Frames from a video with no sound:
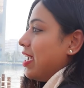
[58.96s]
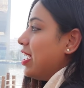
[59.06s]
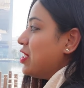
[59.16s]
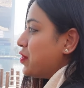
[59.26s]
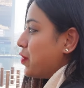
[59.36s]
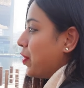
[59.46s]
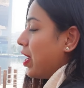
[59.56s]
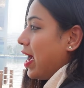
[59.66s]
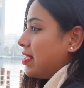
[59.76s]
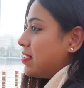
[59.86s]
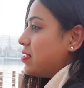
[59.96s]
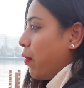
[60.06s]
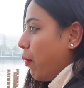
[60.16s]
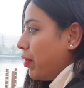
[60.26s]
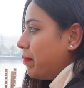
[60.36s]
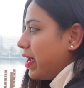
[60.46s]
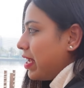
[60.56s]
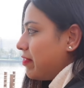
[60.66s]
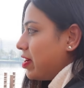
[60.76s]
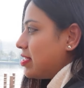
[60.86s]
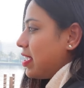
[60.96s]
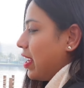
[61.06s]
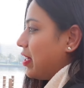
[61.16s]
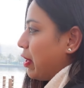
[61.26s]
Each zone has its own benefits and